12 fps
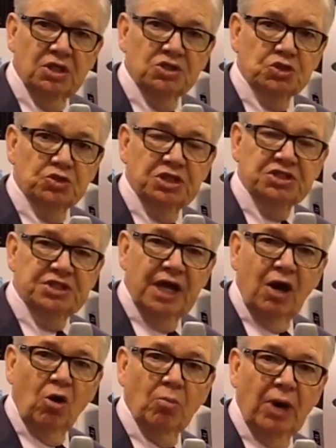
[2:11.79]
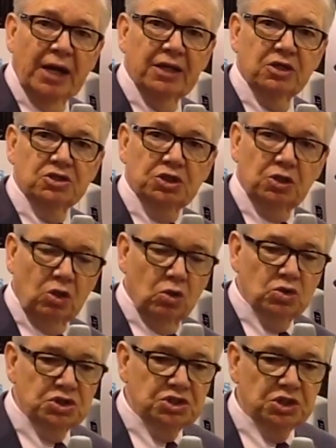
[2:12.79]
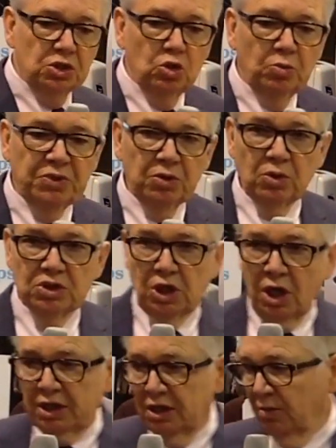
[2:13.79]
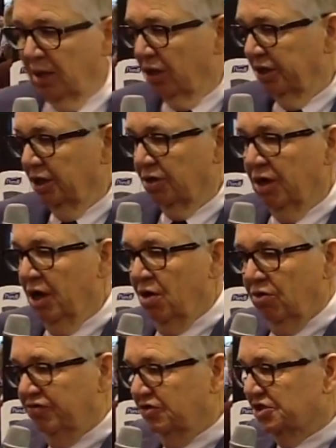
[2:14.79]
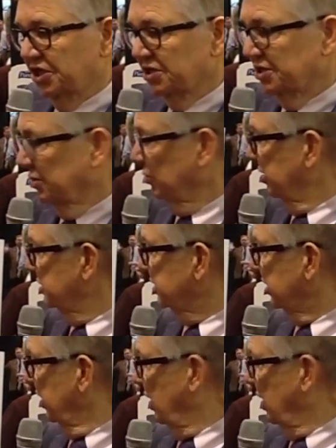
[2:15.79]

So this now monitors, closes the loop that we're talking about here. We've assessed the risk.